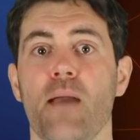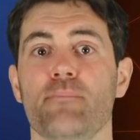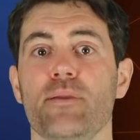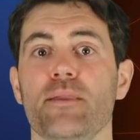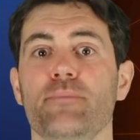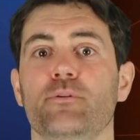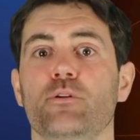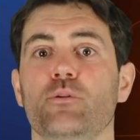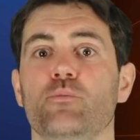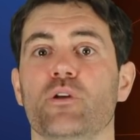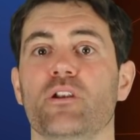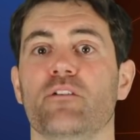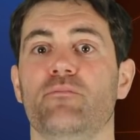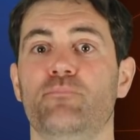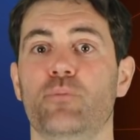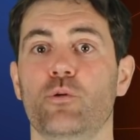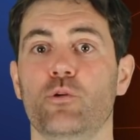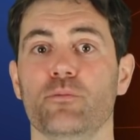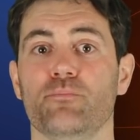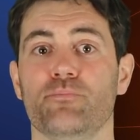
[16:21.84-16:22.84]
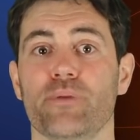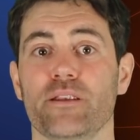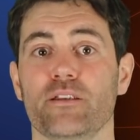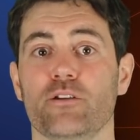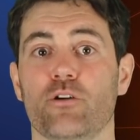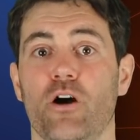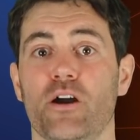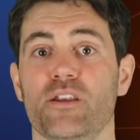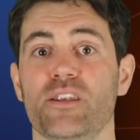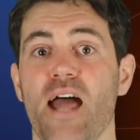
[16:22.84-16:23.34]
People will have bought
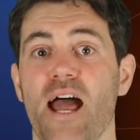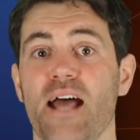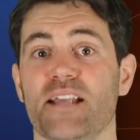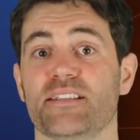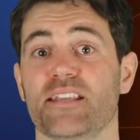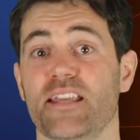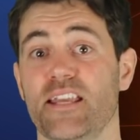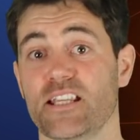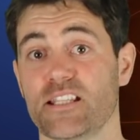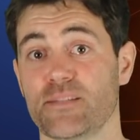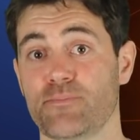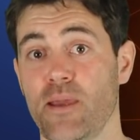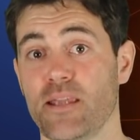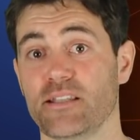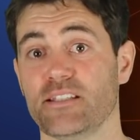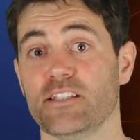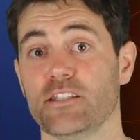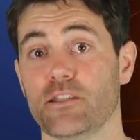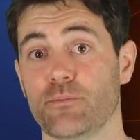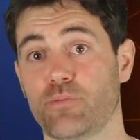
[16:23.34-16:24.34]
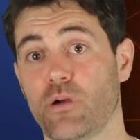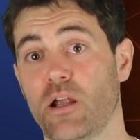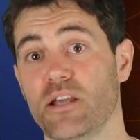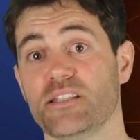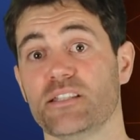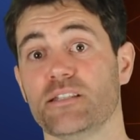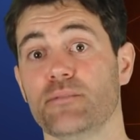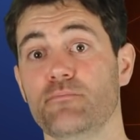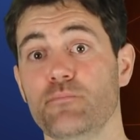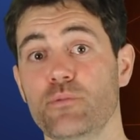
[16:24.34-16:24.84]
Bitcoin as they expected the
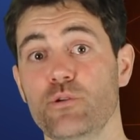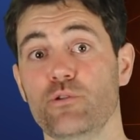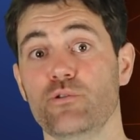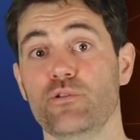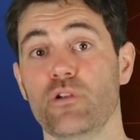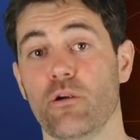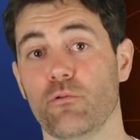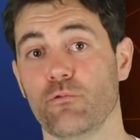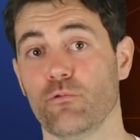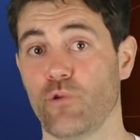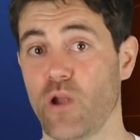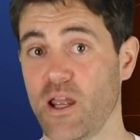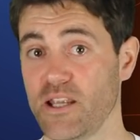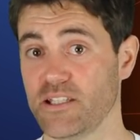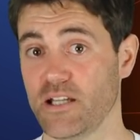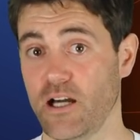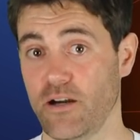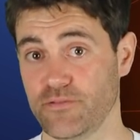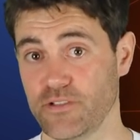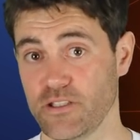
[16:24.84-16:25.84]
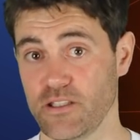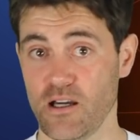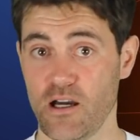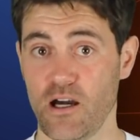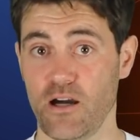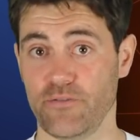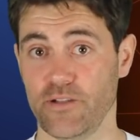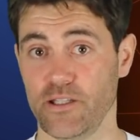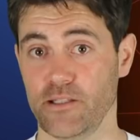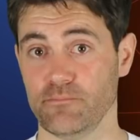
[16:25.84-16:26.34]
price to moon right after the
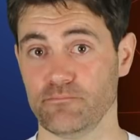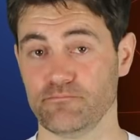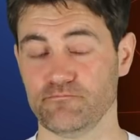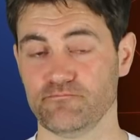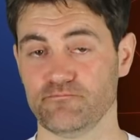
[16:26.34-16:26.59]
halving.